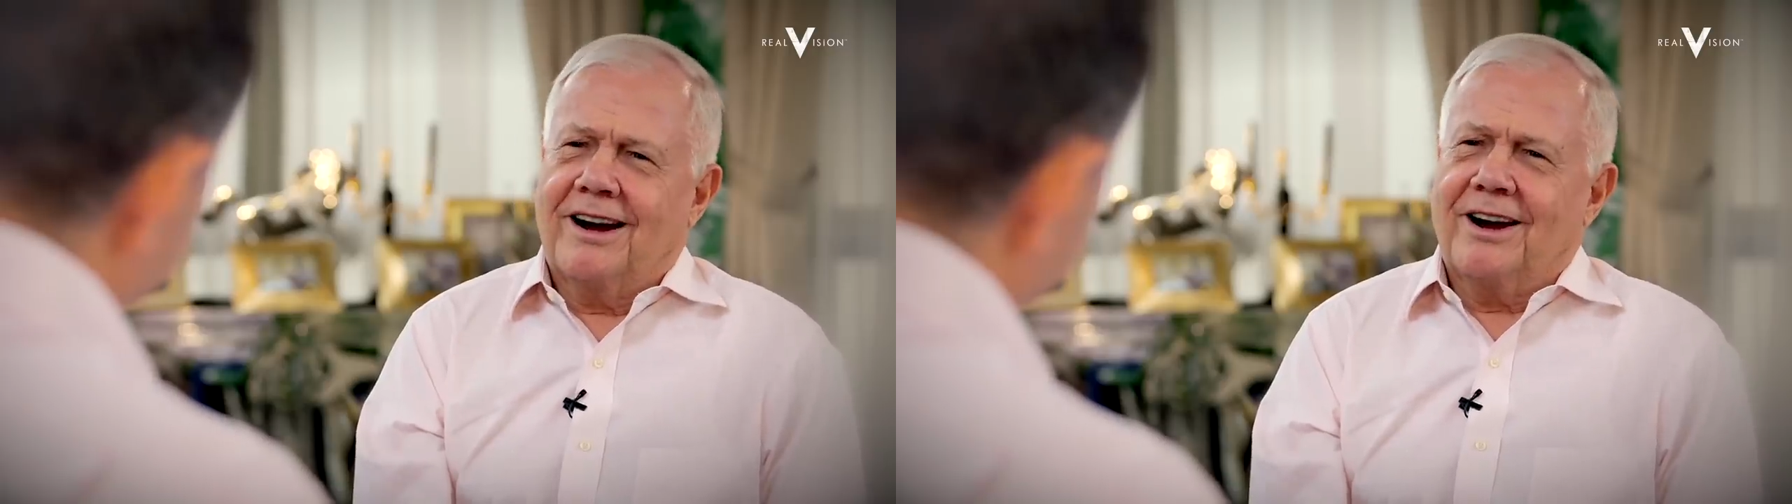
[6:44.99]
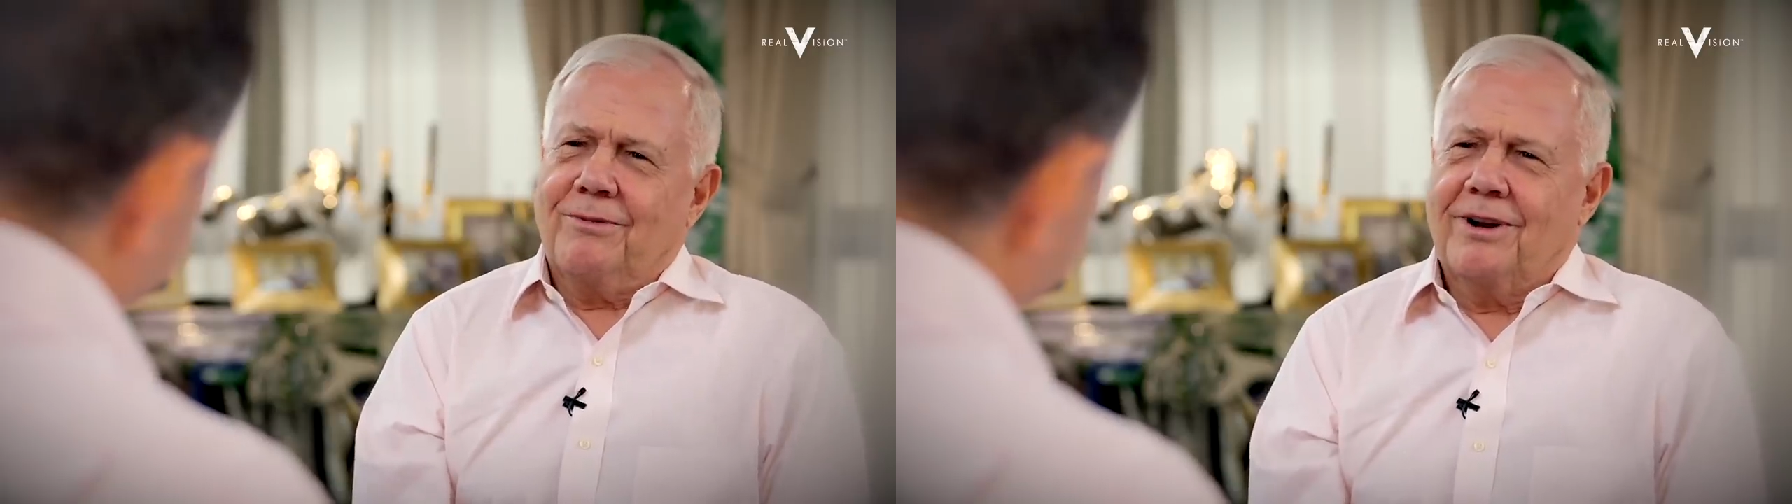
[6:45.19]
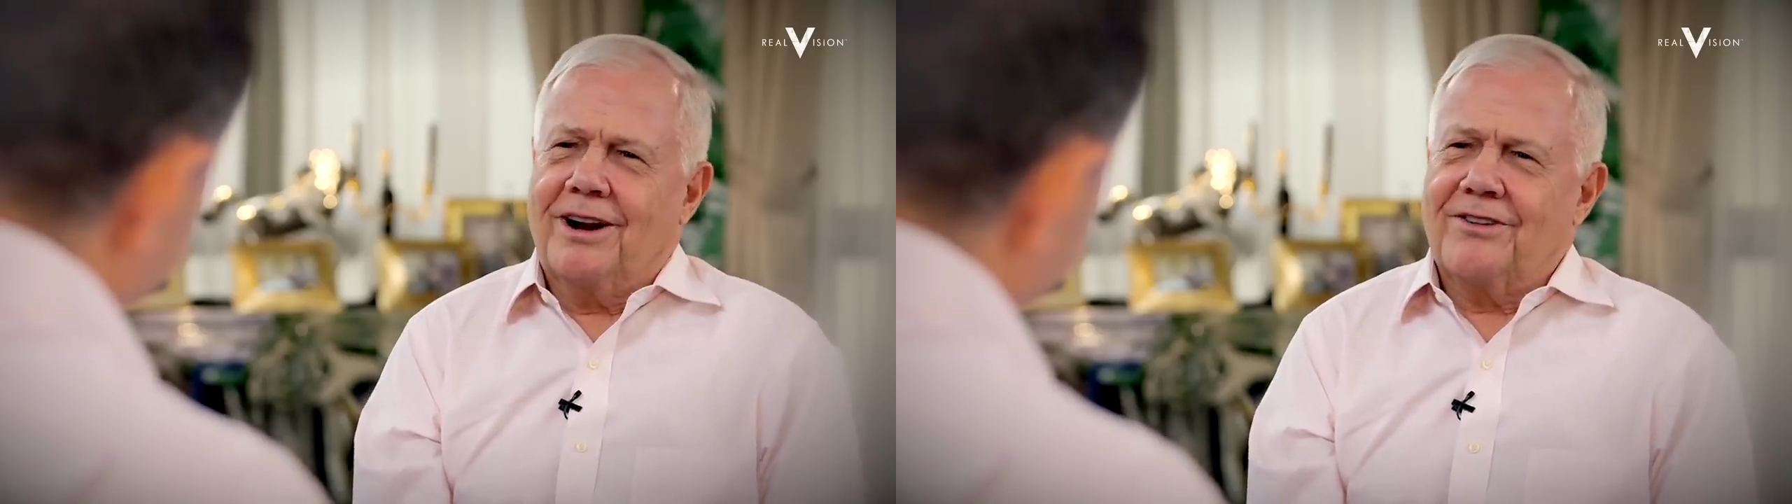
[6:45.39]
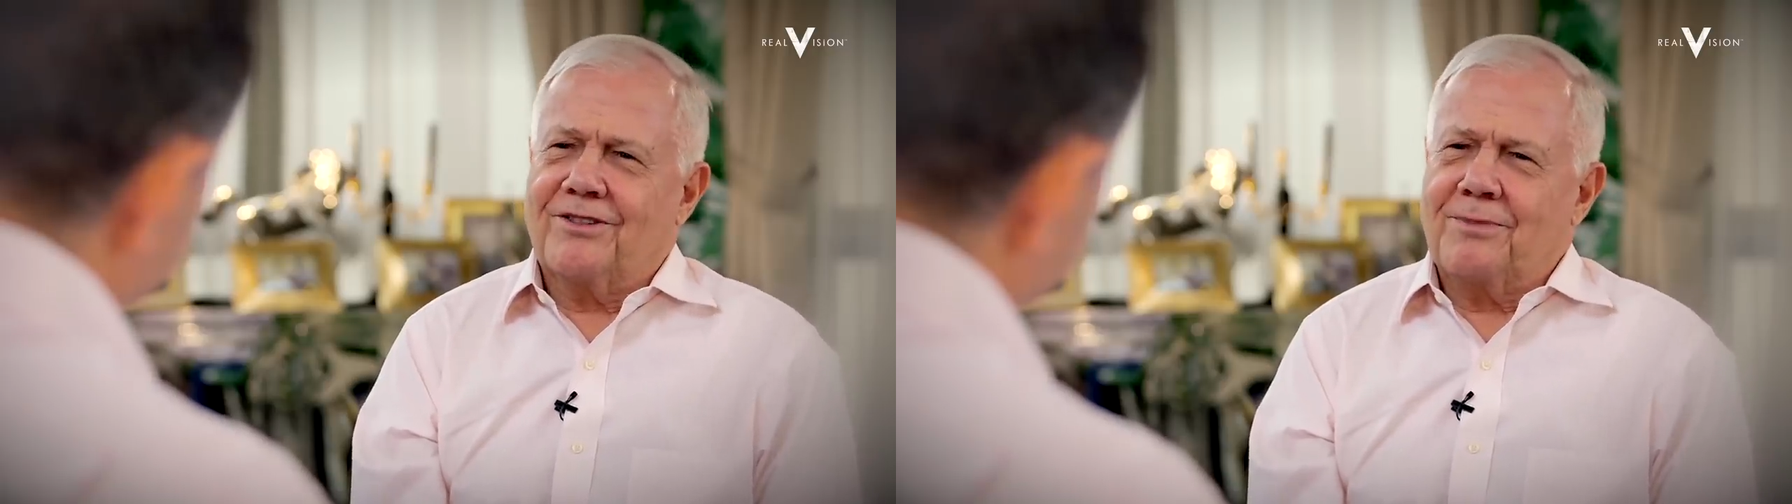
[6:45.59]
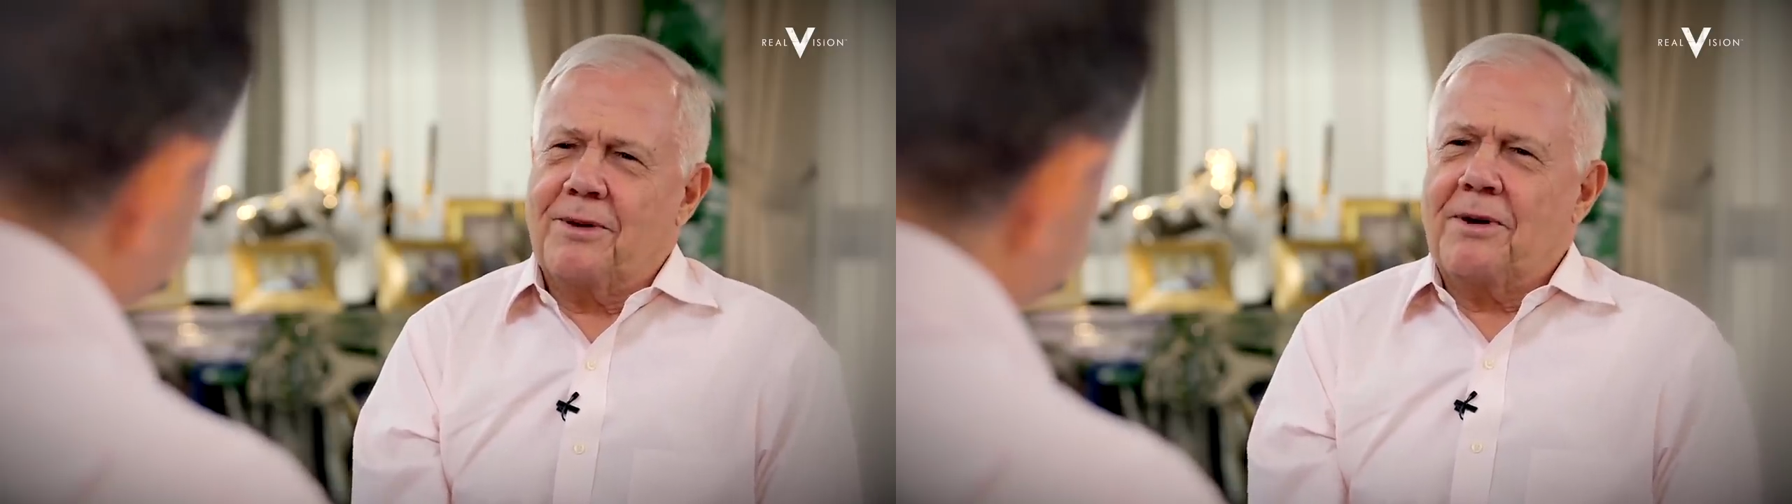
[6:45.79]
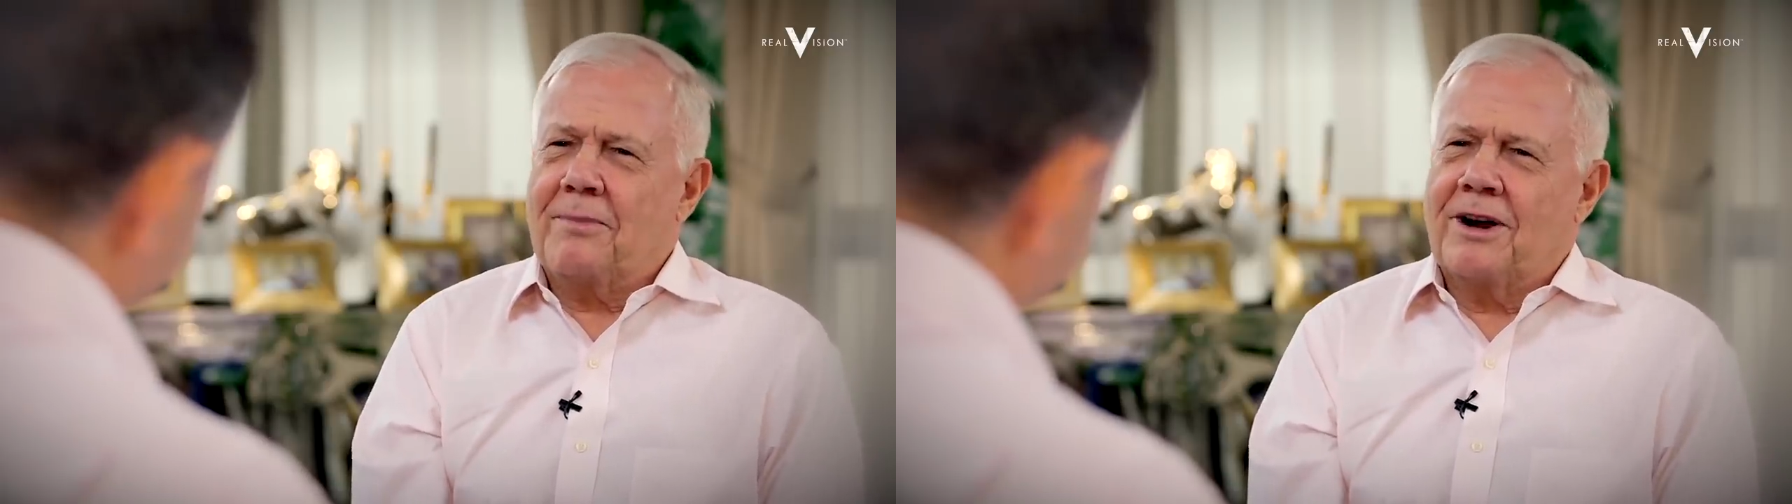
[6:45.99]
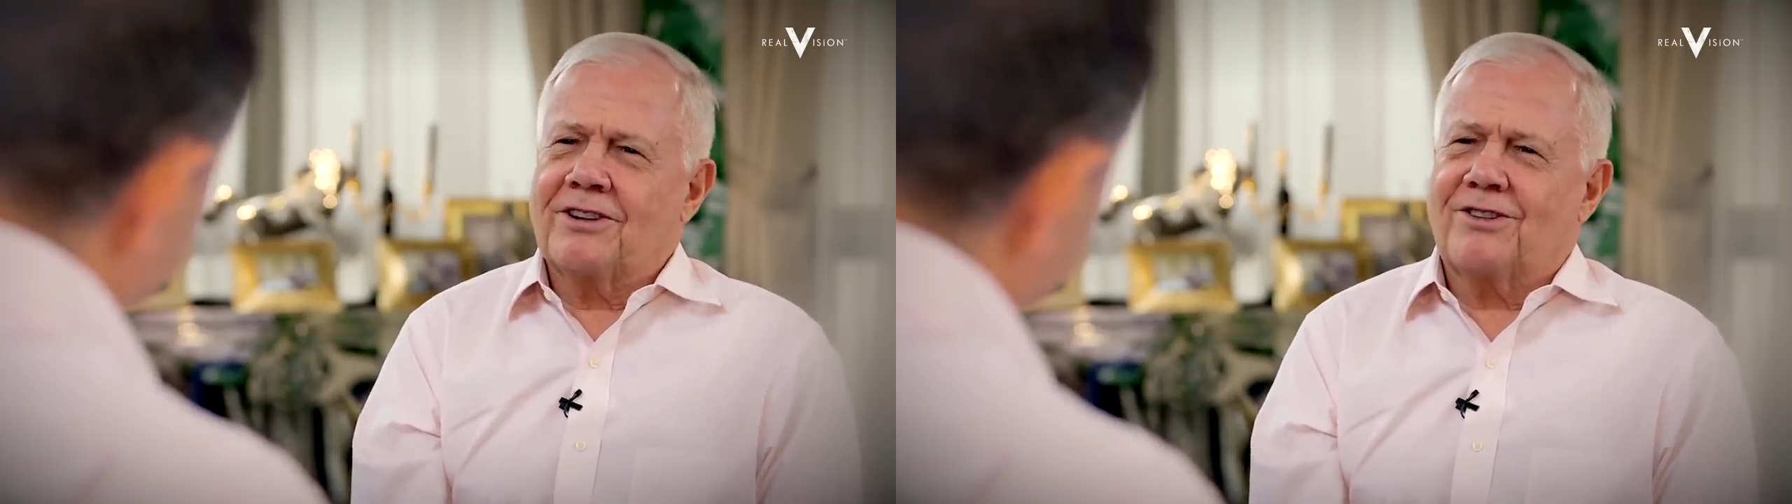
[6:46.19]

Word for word: I realize, so maybe I better